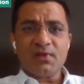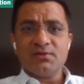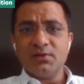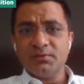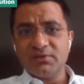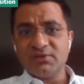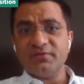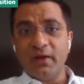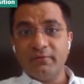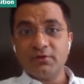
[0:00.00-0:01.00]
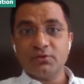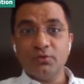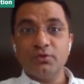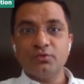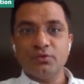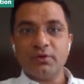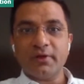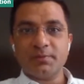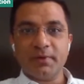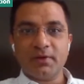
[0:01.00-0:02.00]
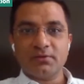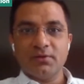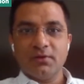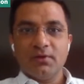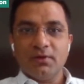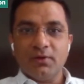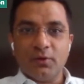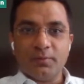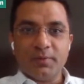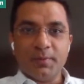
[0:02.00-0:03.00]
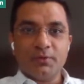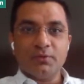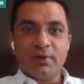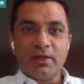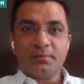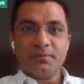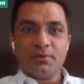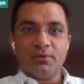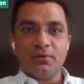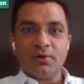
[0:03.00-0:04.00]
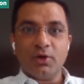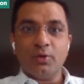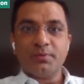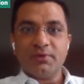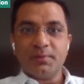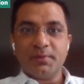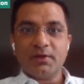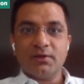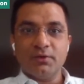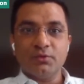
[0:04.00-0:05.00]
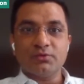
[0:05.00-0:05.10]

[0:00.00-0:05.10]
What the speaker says: something just 5 years old, you do not expect a lot of people to adapt or adopt that particular new